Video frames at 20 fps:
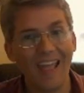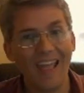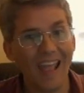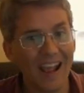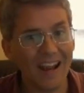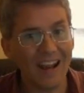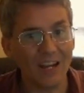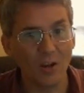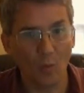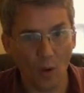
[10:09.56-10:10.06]

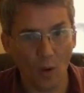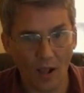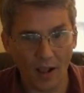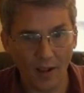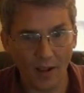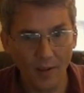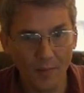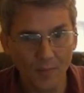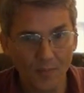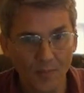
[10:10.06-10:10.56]

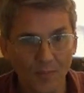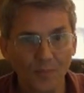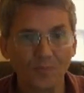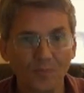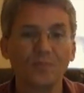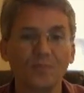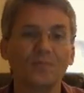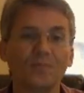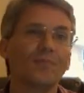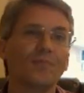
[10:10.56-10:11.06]
Anyway,
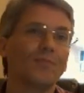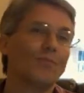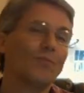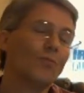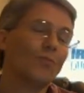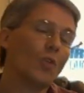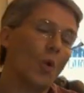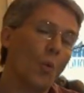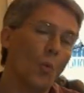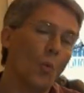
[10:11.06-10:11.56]

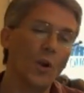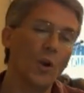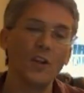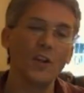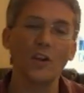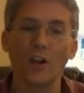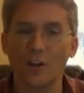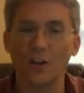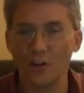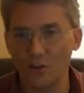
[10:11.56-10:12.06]
what are
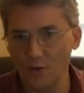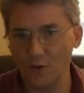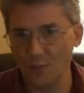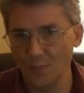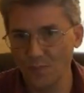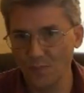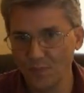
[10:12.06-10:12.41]
you going to do?